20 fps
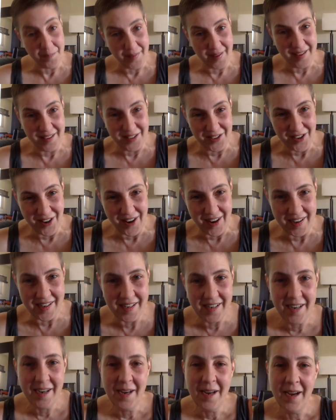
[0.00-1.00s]
It's not.
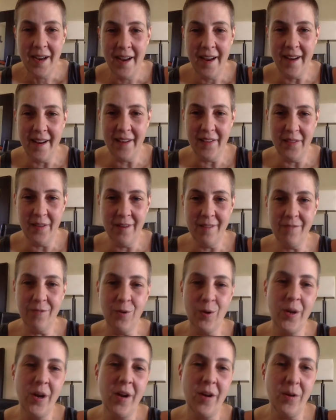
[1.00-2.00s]
And
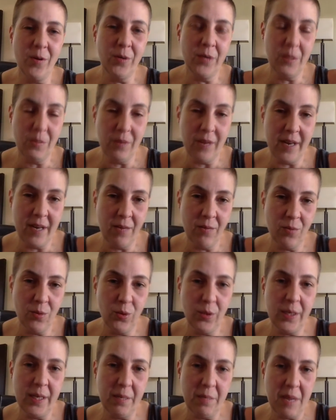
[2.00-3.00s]
therefore, not only would any
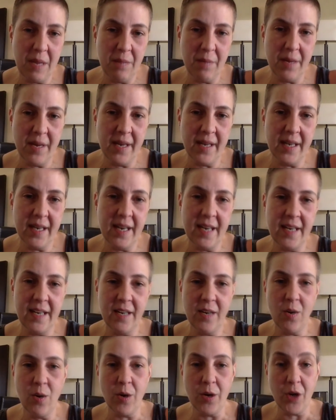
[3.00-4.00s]
ruling made by a
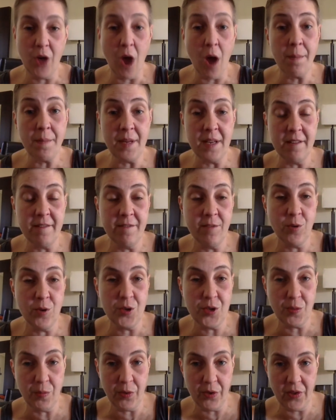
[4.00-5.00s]
Canadian court not be
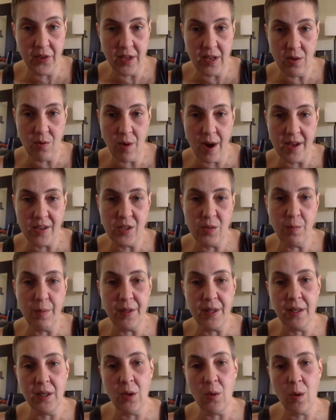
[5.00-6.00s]
enforceable in the U.S.,
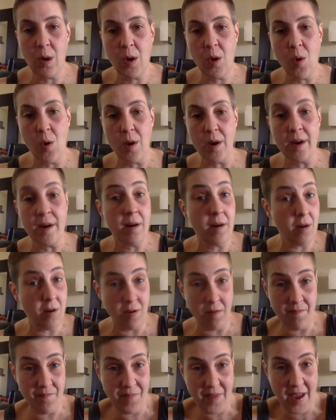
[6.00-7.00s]
but the lower court
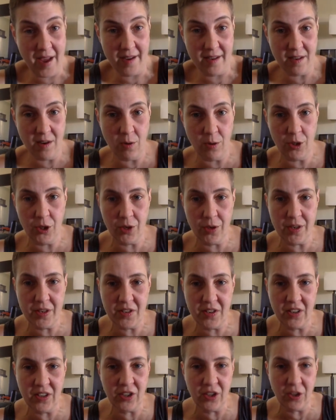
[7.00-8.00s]
had no
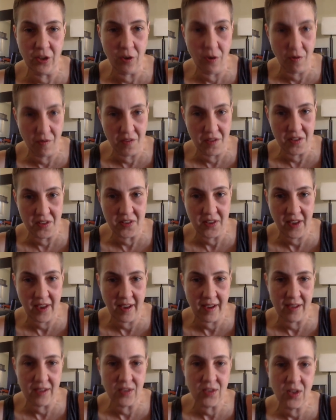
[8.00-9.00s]
jurisdiction over this
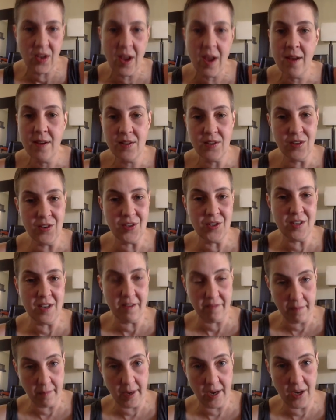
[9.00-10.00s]
case, since
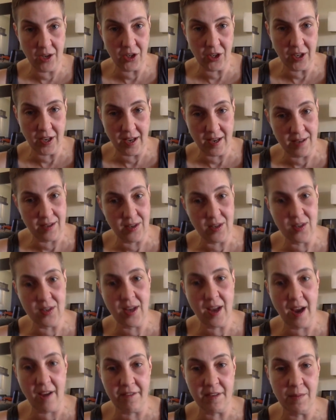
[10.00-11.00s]
defamation cases
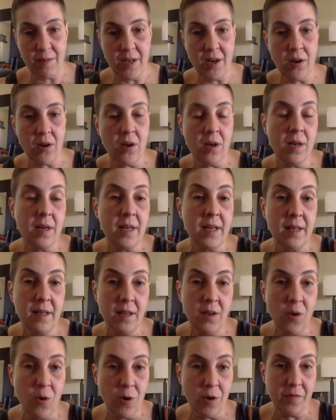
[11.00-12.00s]
have to be heard in
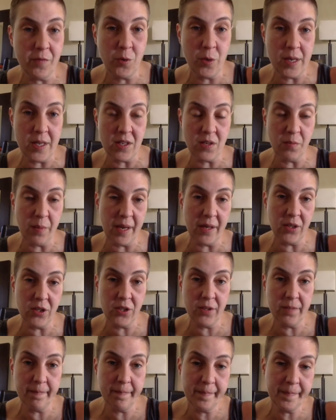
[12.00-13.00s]
the Court of Queen's
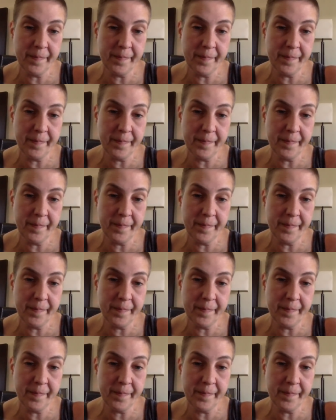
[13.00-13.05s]
Bench.